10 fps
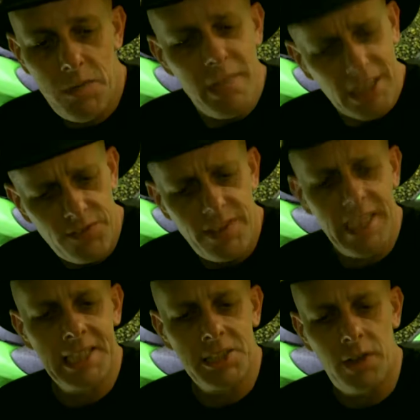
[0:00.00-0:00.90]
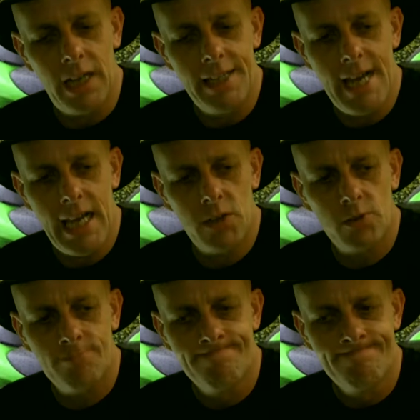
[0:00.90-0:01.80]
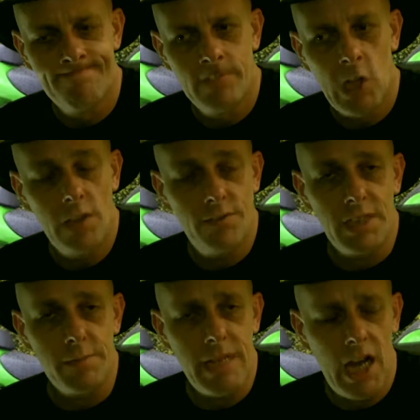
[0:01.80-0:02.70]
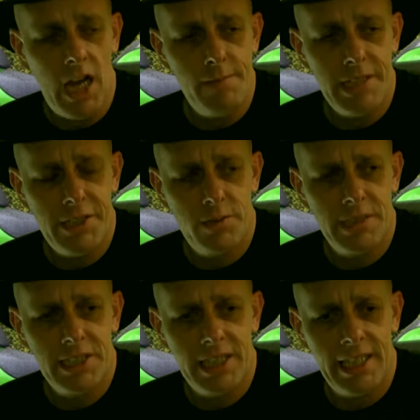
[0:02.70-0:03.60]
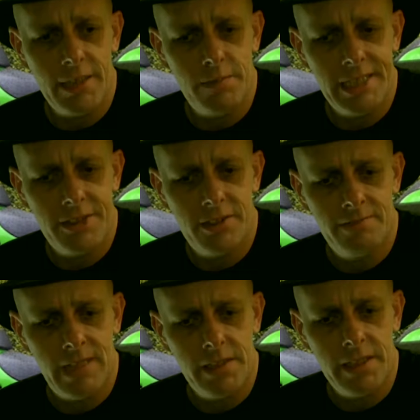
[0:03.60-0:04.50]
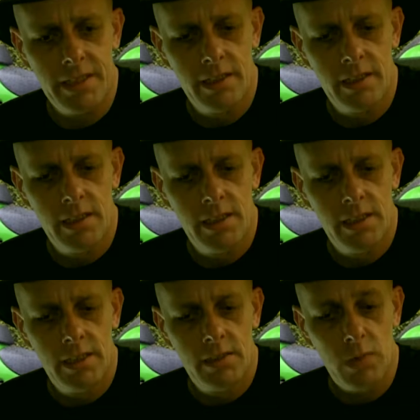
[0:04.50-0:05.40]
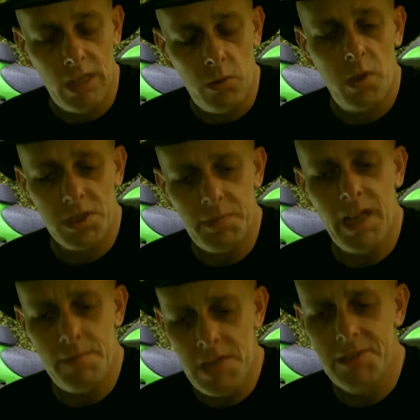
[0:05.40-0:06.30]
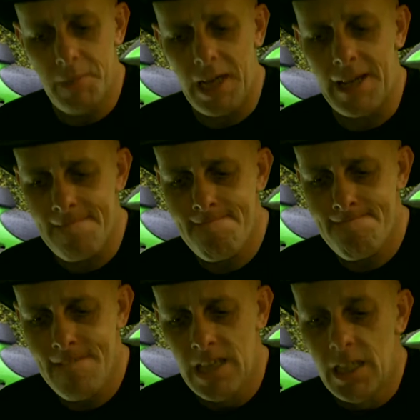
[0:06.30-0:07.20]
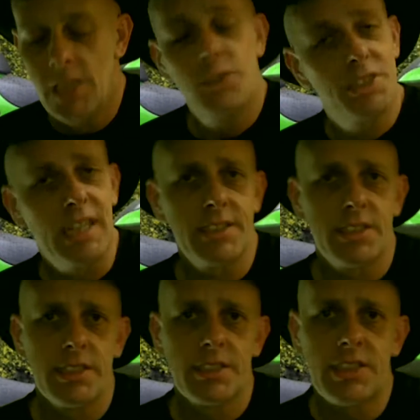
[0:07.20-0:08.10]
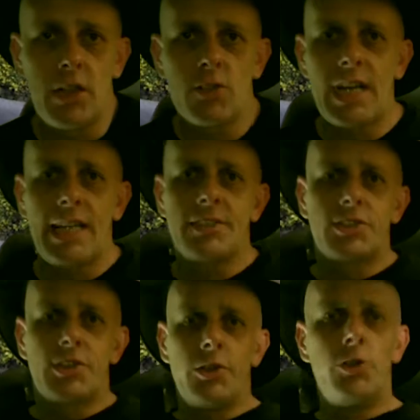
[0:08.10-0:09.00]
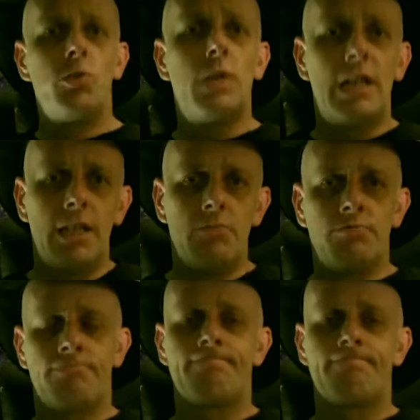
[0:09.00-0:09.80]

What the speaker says: Mixed feelings right now. Hopefully behind me you'll be seeing a picture of my, well, was my motorbike. Just had to sell that to